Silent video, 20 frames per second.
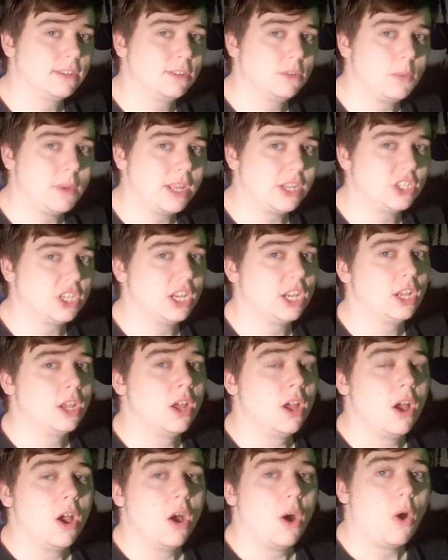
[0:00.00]
Luigi.
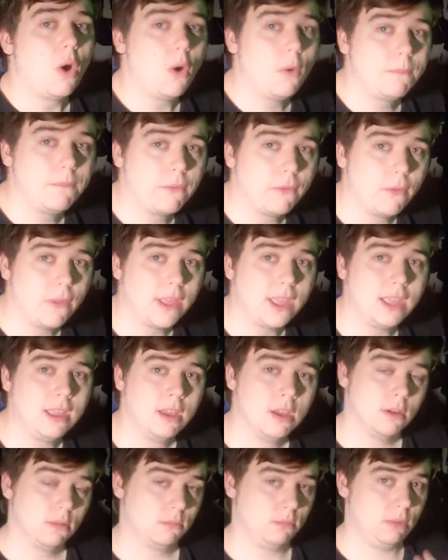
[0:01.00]
Hopefully,
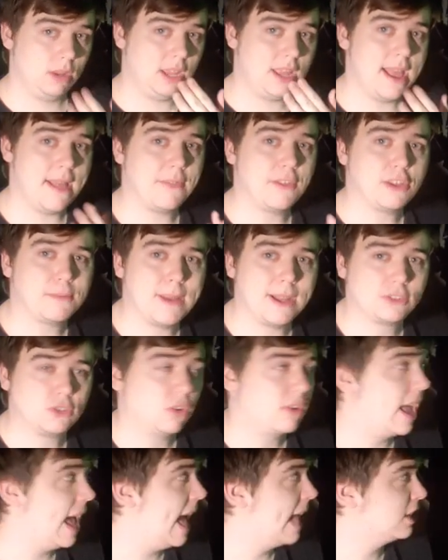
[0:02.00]
we get the Spectral
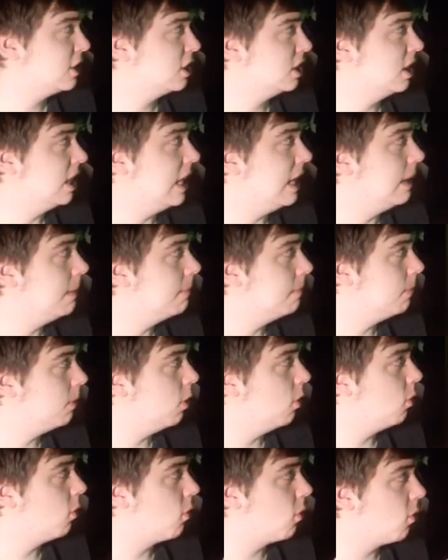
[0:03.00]
Catch theme
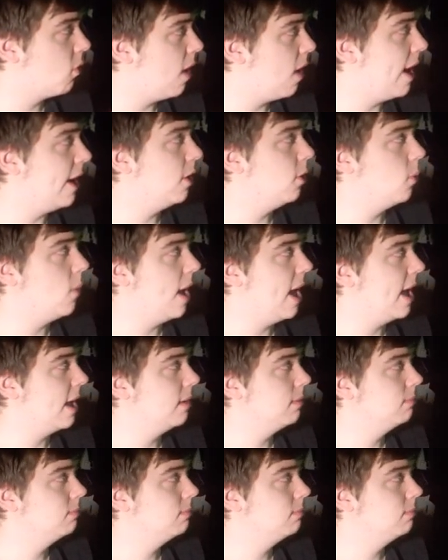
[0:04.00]
right away.